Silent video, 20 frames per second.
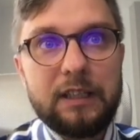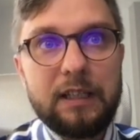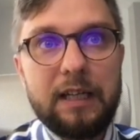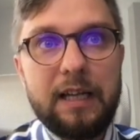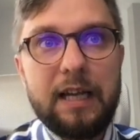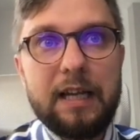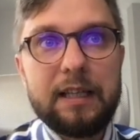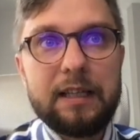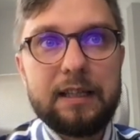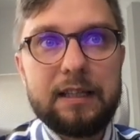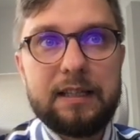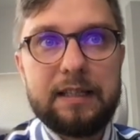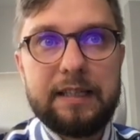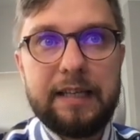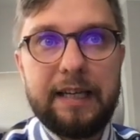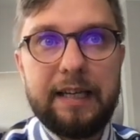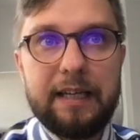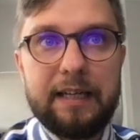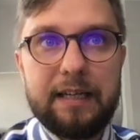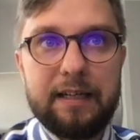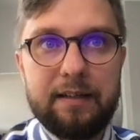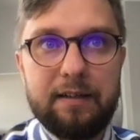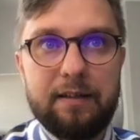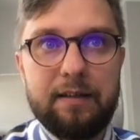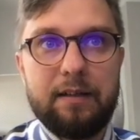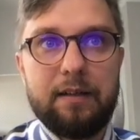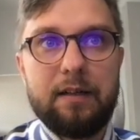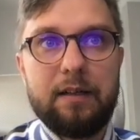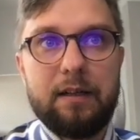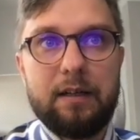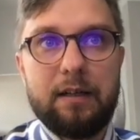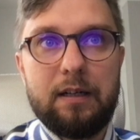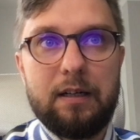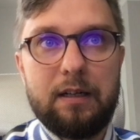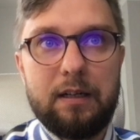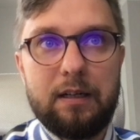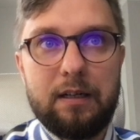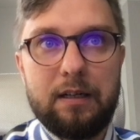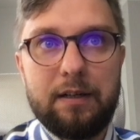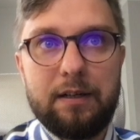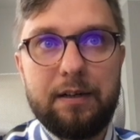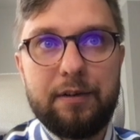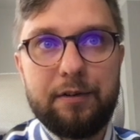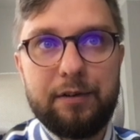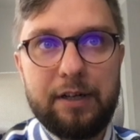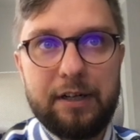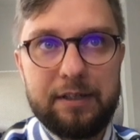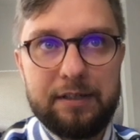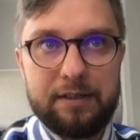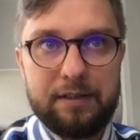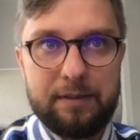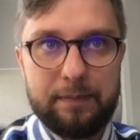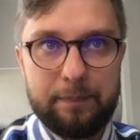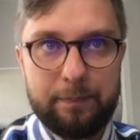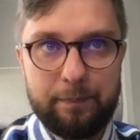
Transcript: and take a rest.